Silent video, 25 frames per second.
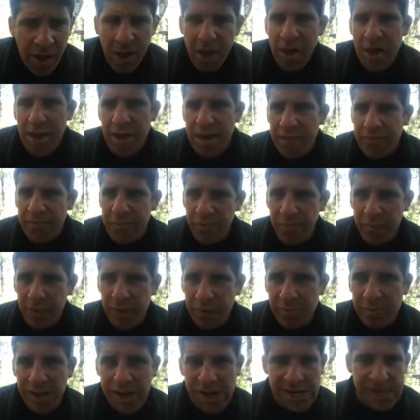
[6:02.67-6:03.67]
And if you think
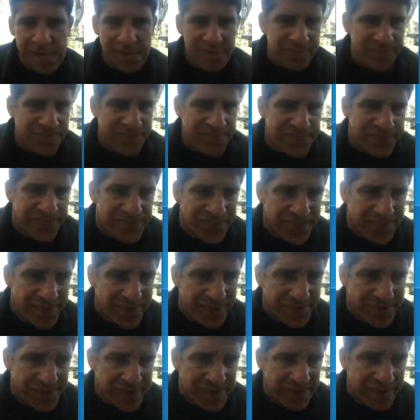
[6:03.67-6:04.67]
about it,
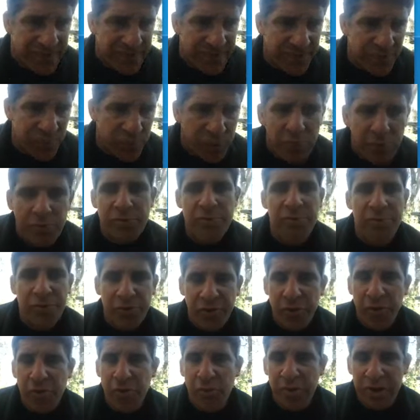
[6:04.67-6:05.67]
if it weren't
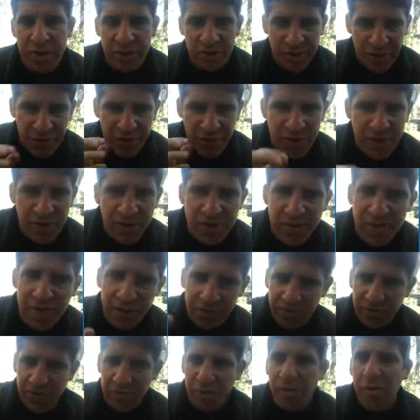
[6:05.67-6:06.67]
so, existence
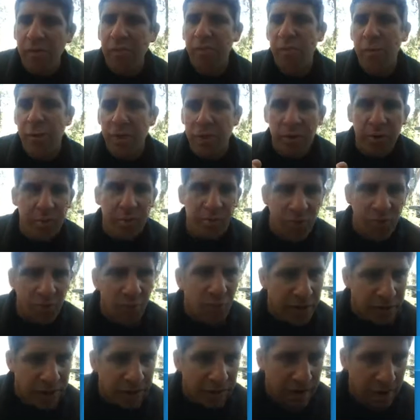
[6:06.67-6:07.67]
itself would come to
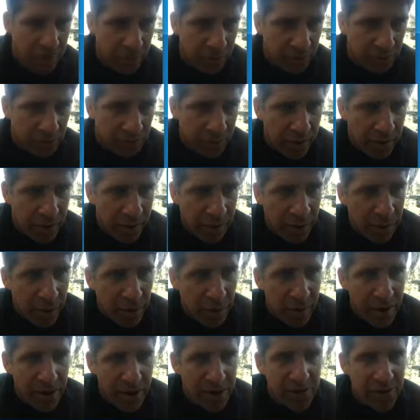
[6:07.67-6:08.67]
an end.
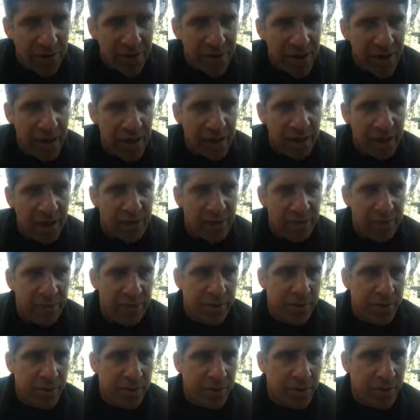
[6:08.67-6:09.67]
Right? You can't.
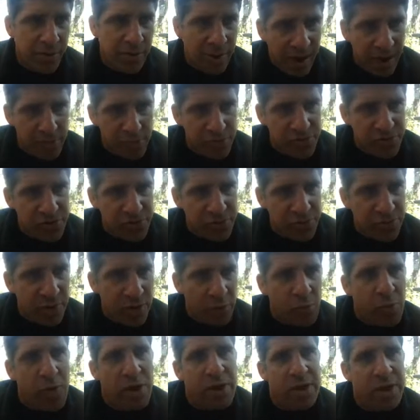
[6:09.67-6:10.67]
How would you know
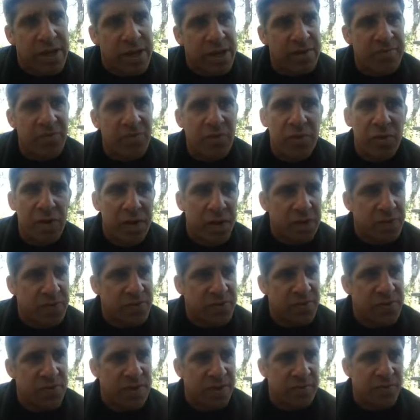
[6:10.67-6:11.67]
what evil
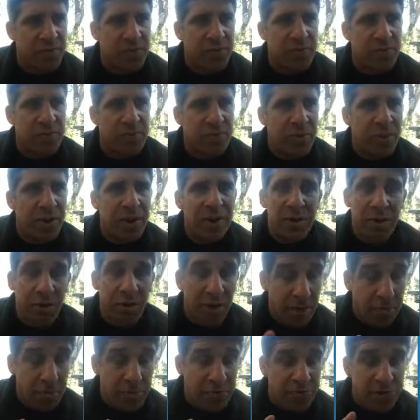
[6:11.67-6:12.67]
is if you, or
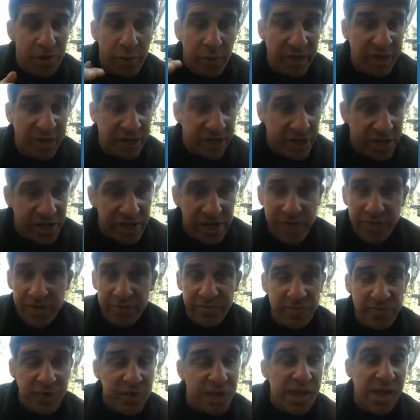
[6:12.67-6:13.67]
how would you know what good is
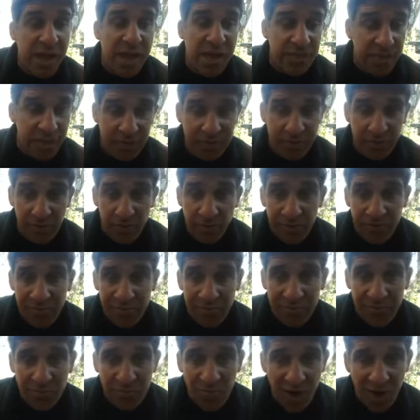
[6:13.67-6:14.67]
if you didn't have evil?
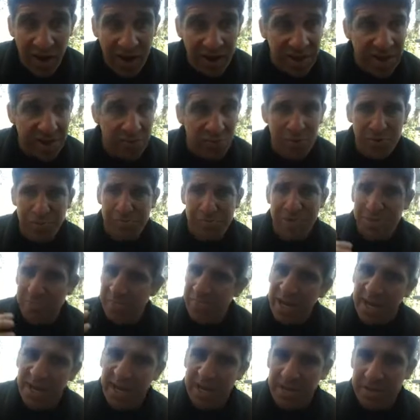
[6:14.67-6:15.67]
Right? It wouldn't be
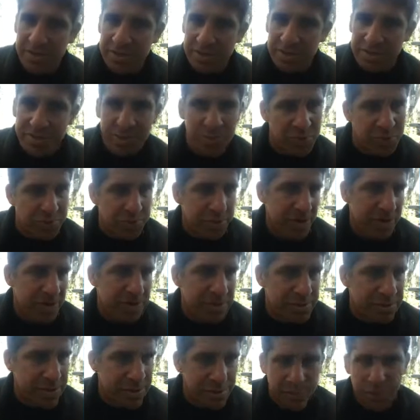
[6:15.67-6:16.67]
meaningless. It would make
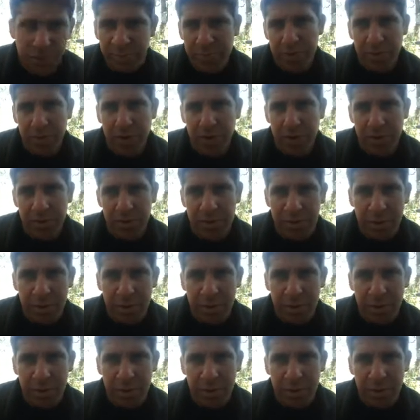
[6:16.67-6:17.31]
no sense. It would be like